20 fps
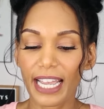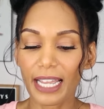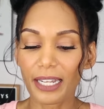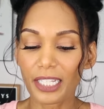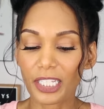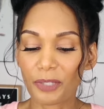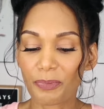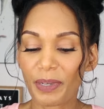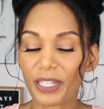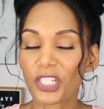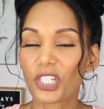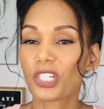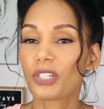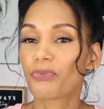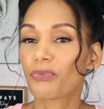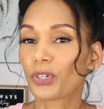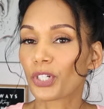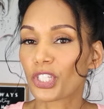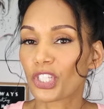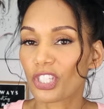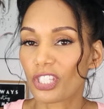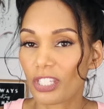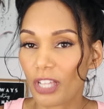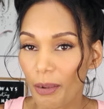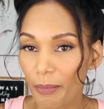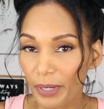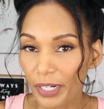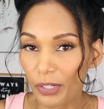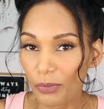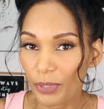that, especially for
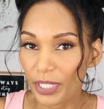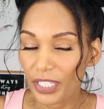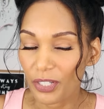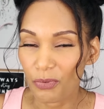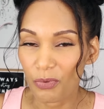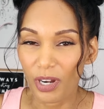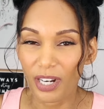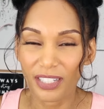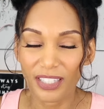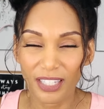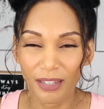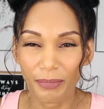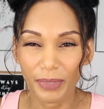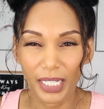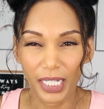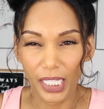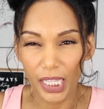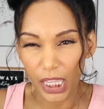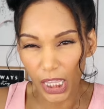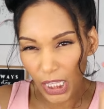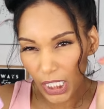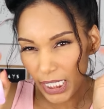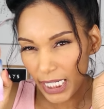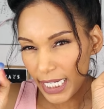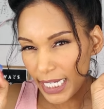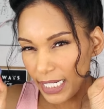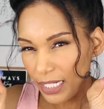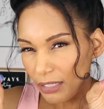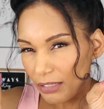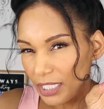summer when you want something a
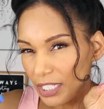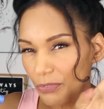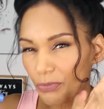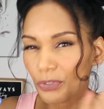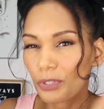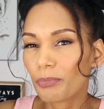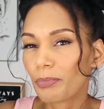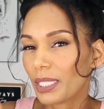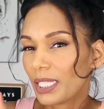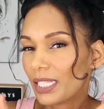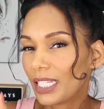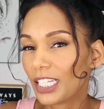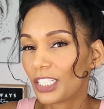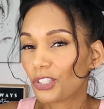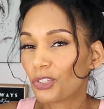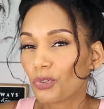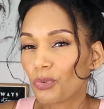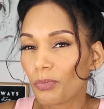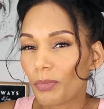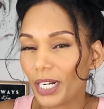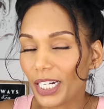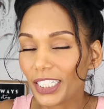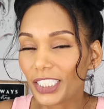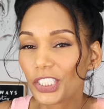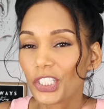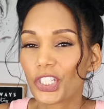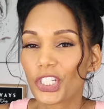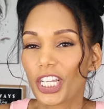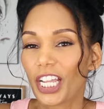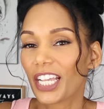little different but not too
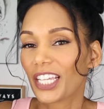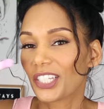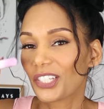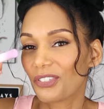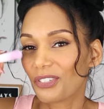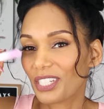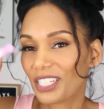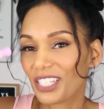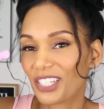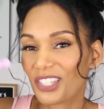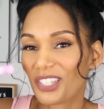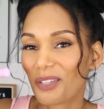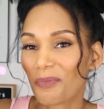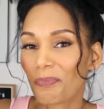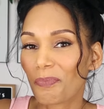much. You can just